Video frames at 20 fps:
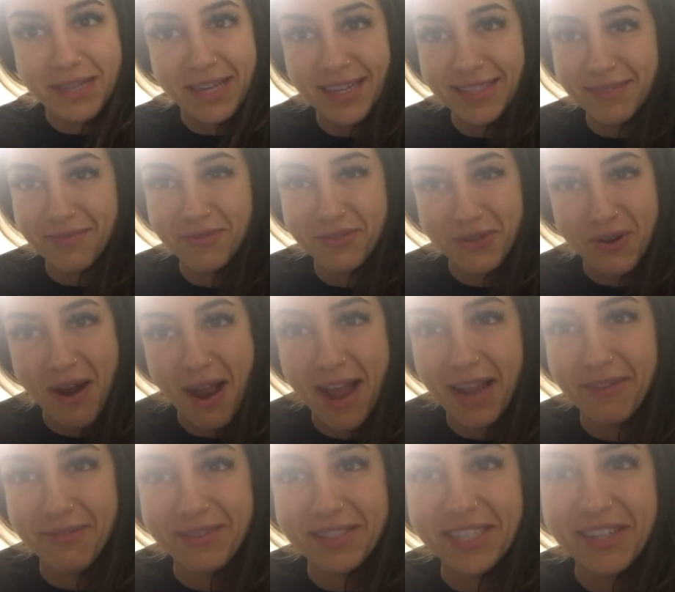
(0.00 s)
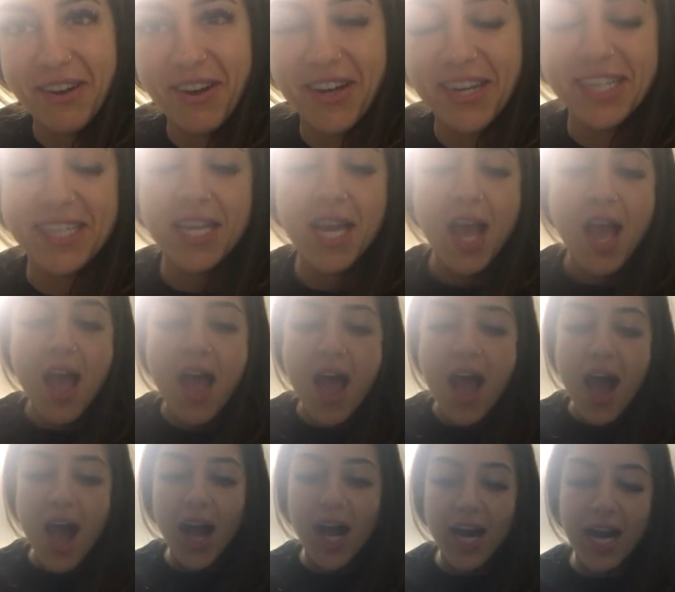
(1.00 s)
because I'm trying really hard.
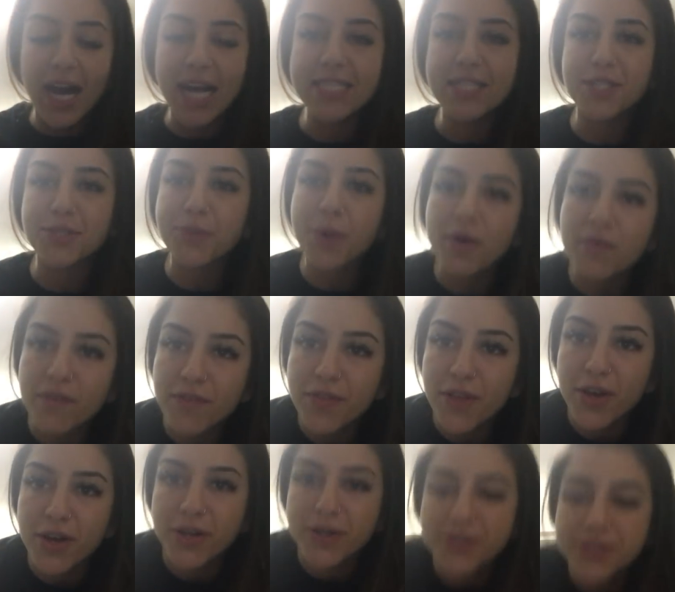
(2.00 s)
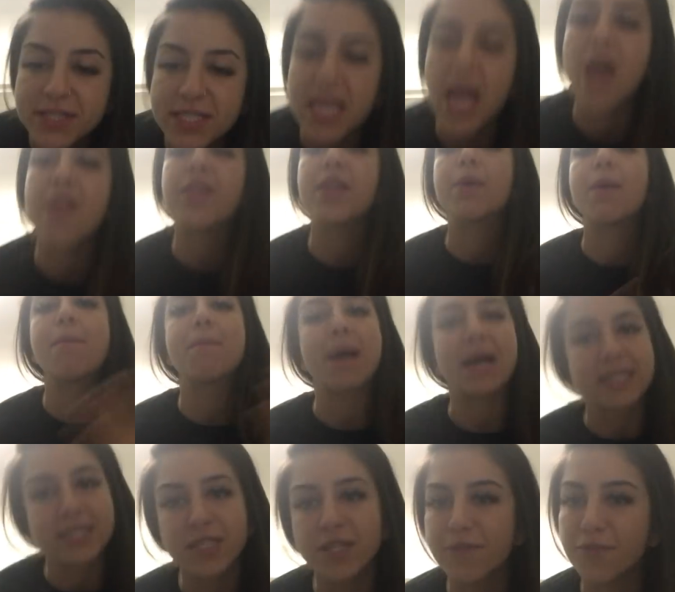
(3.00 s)
Uh, I did 12 of those and then I went
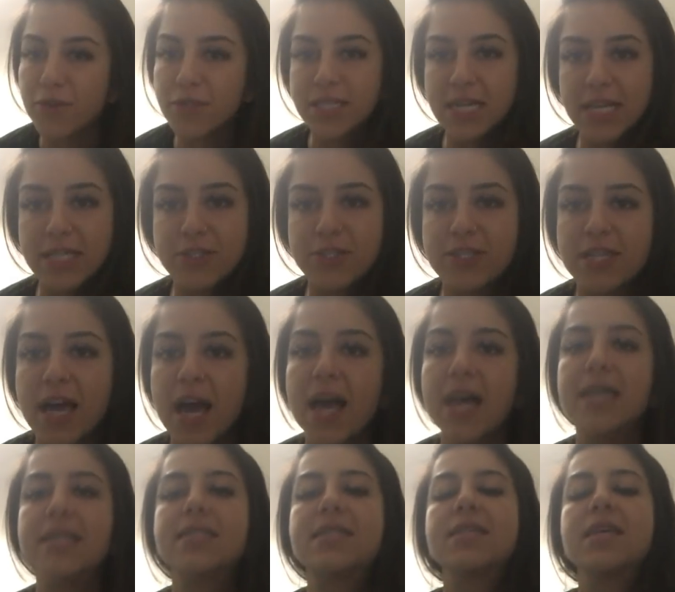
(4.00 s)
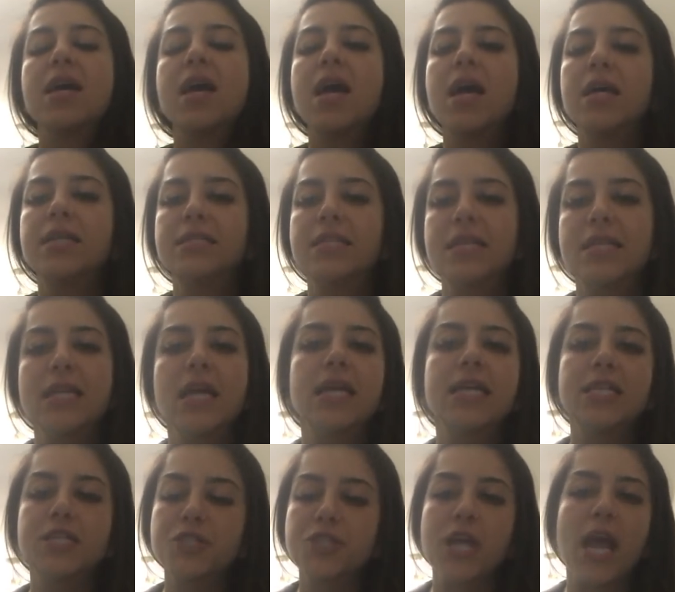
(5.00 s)
back to the first exercise did
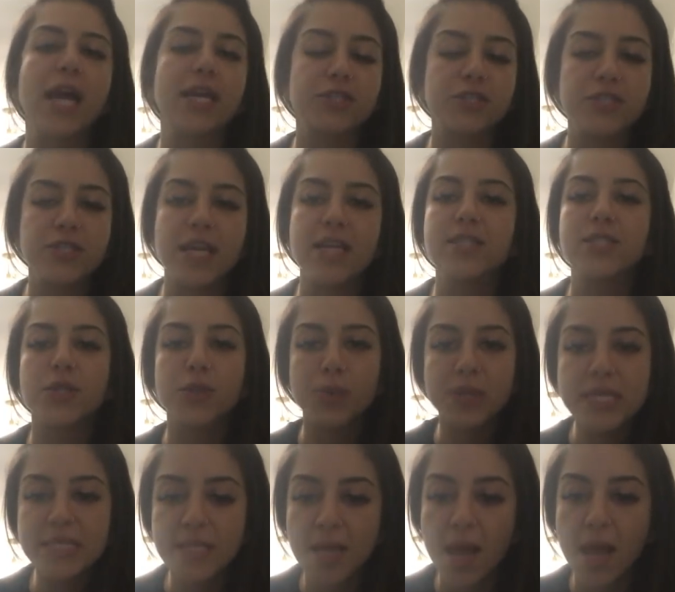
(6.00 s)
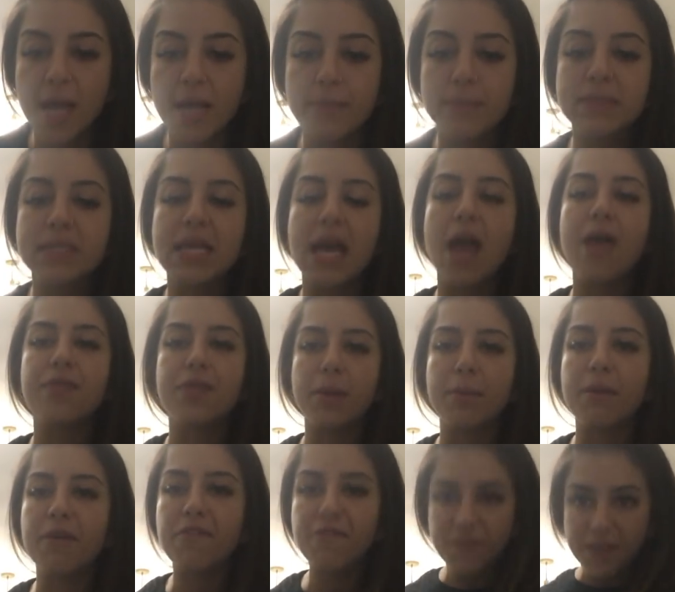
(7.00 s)
each exercise three times. And then
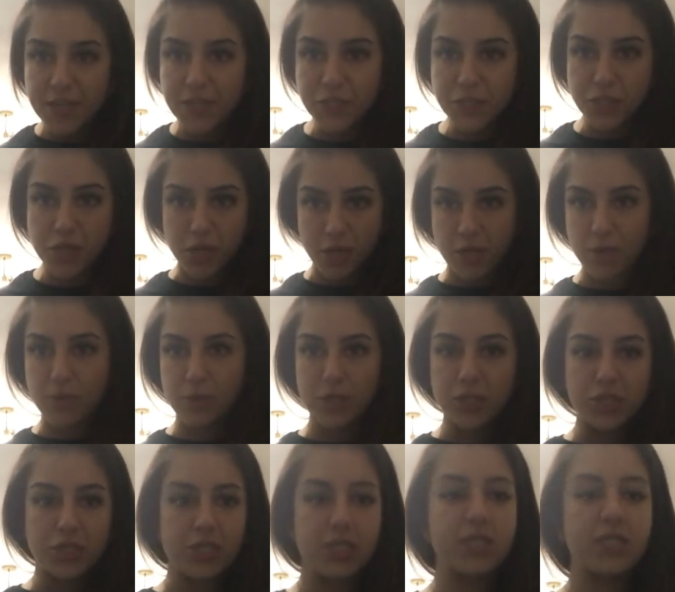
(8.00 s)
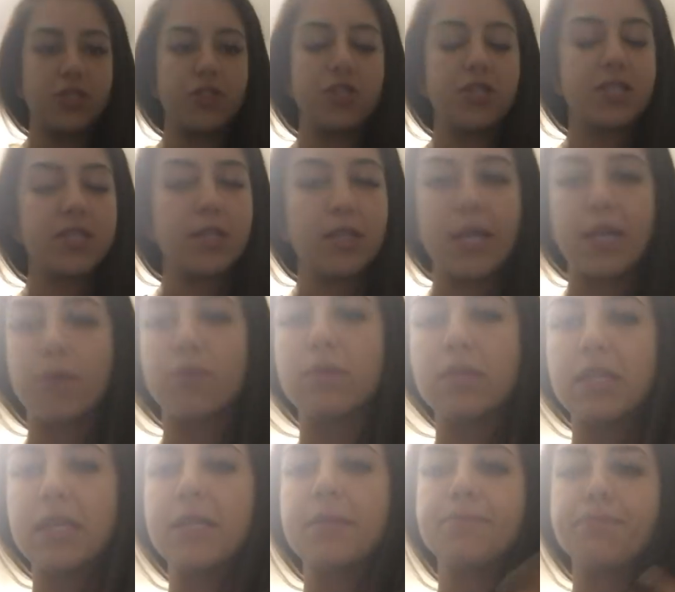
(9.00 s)
my finisher, which is just to like
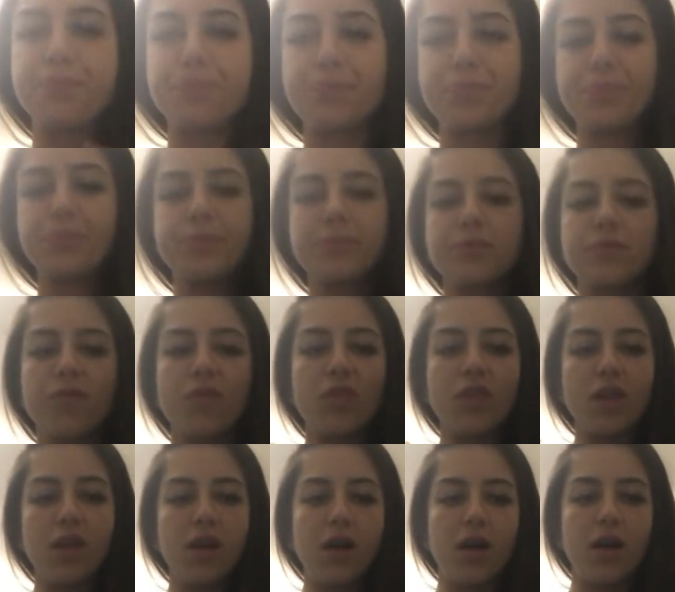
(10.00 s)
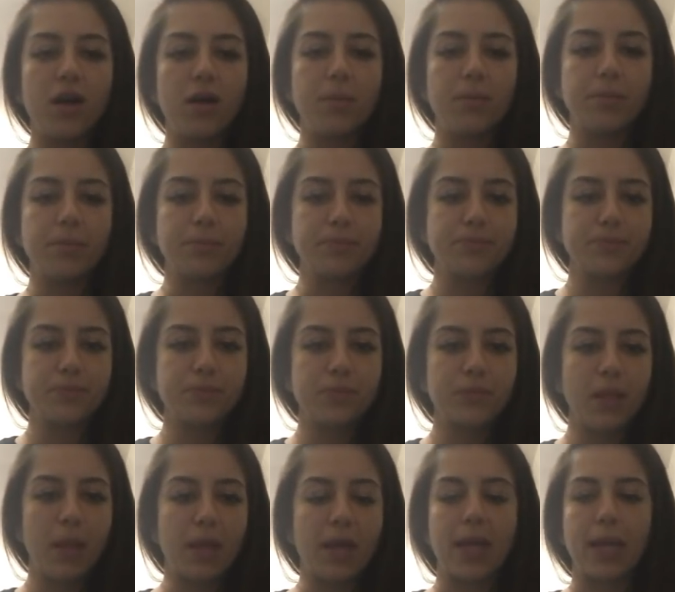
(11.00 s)
really um,
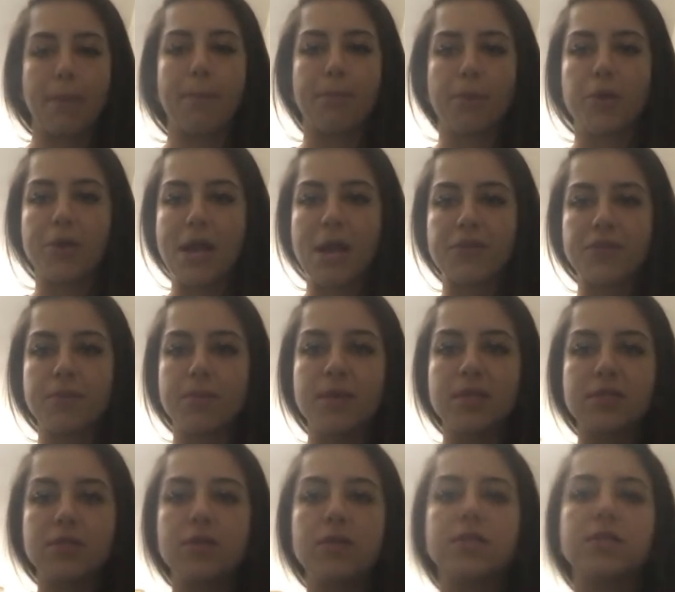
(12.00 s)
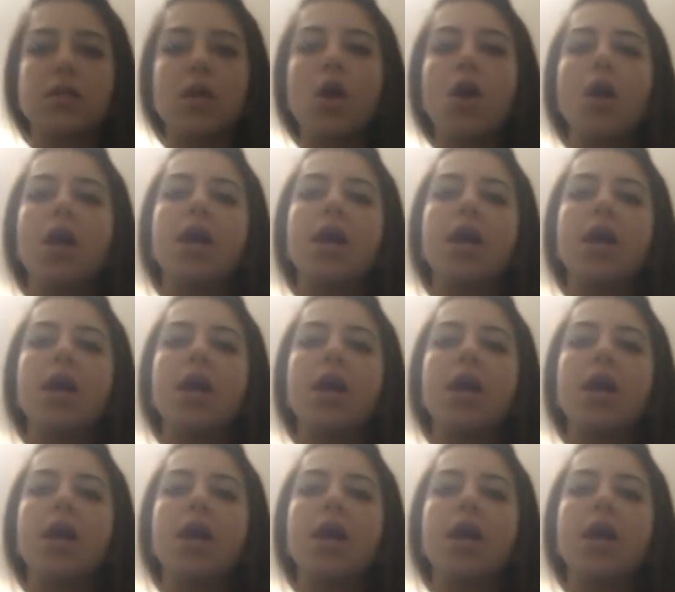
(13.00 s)
kind of burn out the muscles,